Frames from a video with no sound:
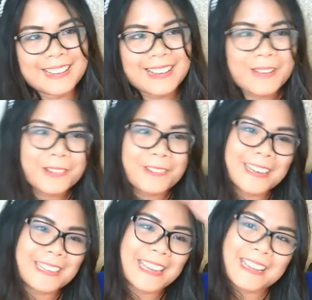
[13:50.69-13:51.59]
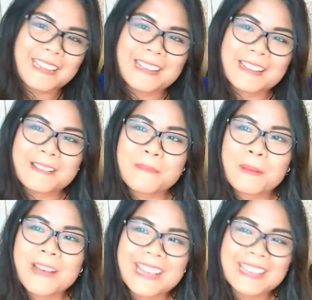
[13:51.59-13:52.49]
Have a great day. Bye
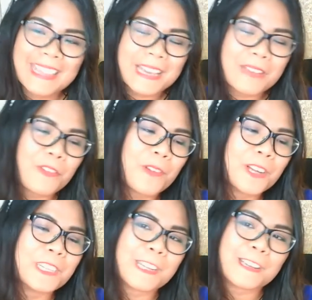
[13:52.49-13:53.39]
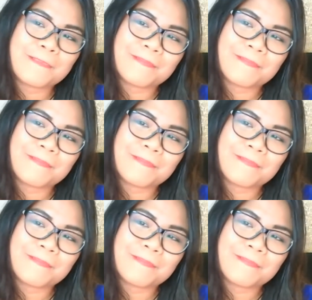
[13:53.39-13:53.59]
bye. Thank you for watching.